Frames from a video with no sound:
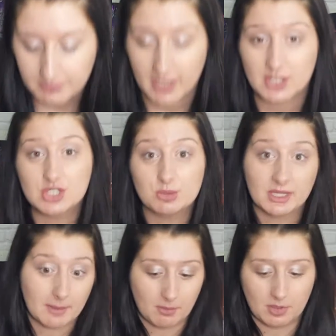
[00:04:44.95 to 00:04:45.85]
But I could do with
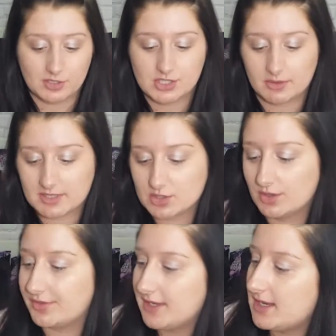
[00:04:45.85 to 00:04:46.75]
a couple more, so I
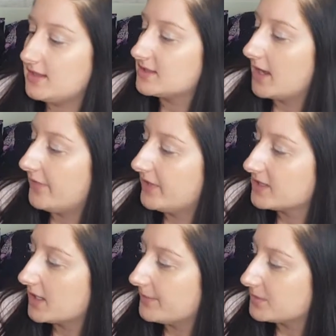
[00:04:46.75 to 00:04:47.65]
saw these, and
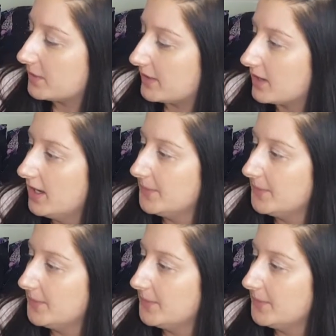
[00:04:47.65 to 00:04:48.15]
this comes with